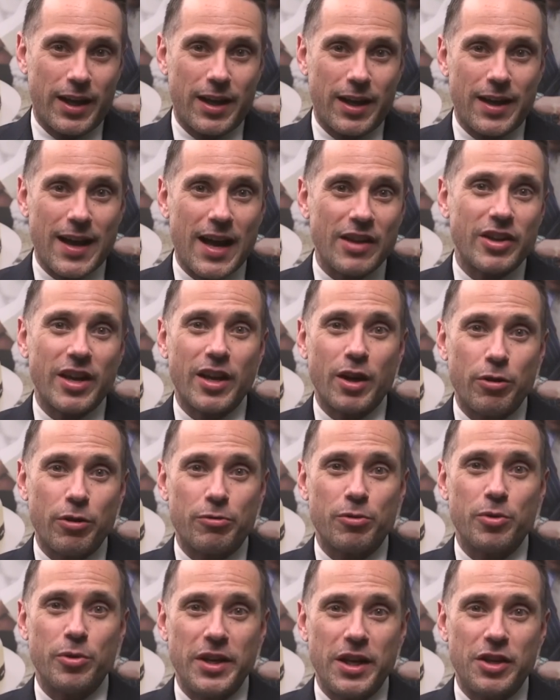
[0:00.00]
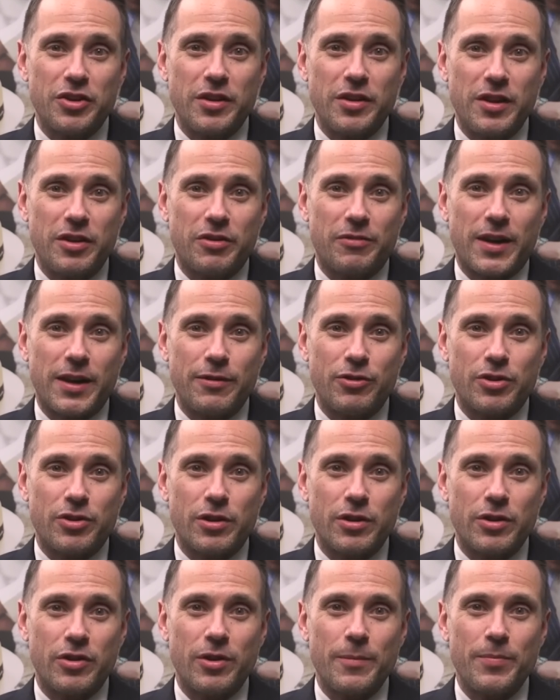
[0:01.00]
And as I go through each of these five
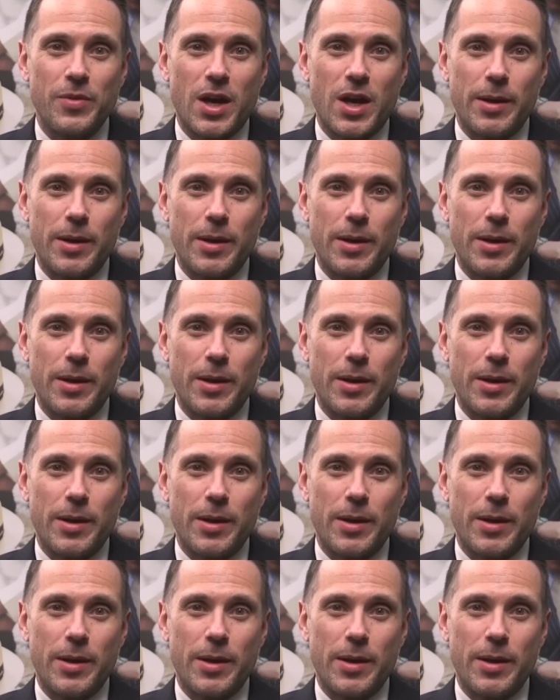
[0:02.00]
shirts,